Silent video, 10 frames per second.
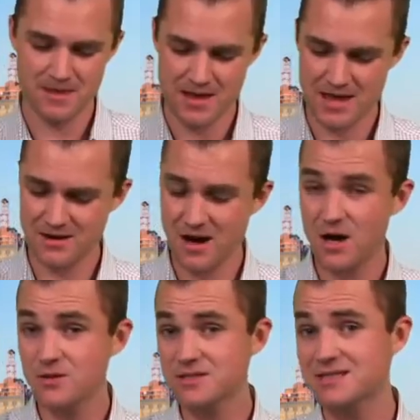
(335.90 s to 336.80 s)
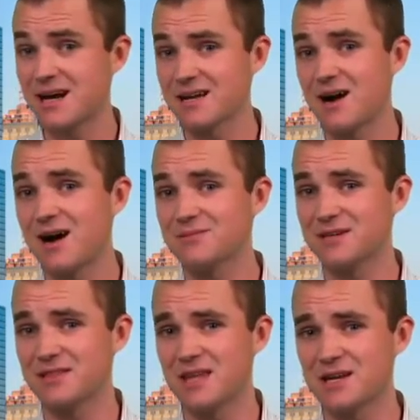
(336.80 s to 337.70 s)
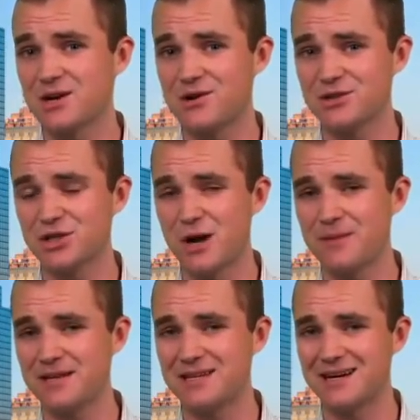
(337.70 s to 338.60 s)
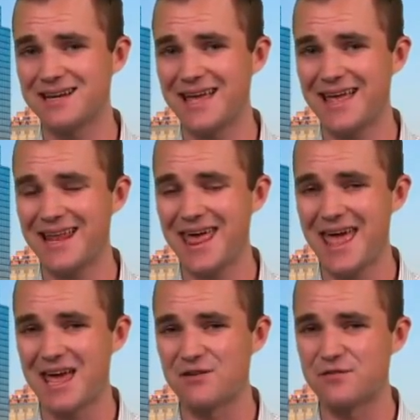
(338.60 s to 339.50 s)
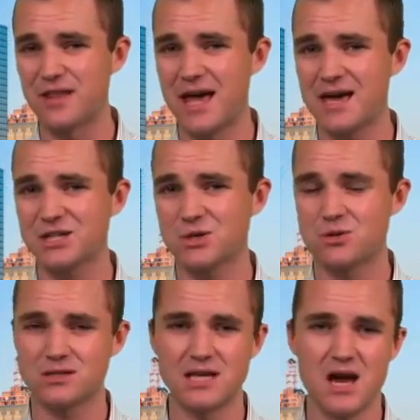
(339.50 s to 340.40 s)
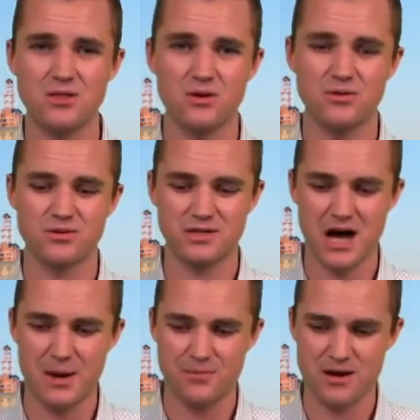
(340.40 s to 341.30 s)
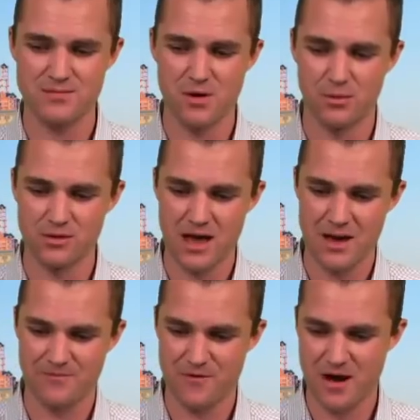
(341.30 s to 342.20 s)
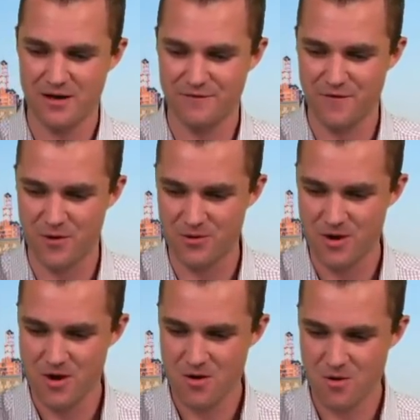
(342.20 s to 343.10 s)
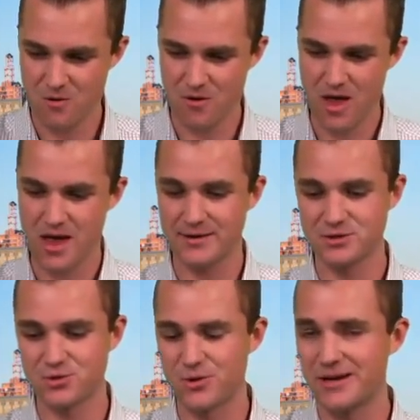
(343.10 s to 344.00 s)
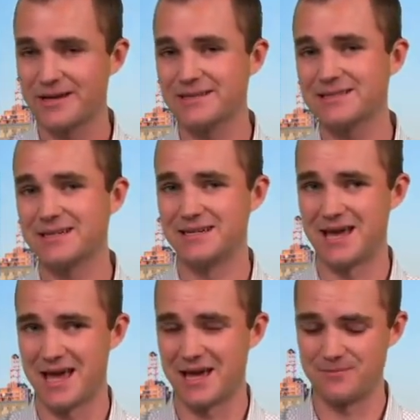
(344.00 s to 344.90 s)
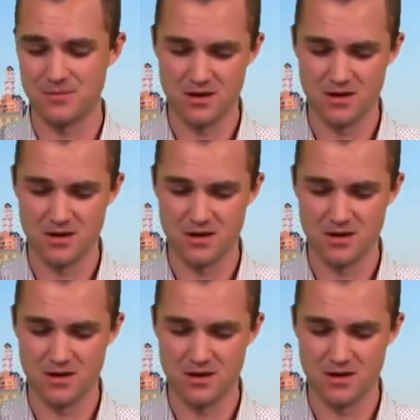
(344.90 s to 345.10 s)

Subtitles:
Head on to AutoList.com to get that car shopping done in a flash or download their top-rated mobile app for iPhone or Android today.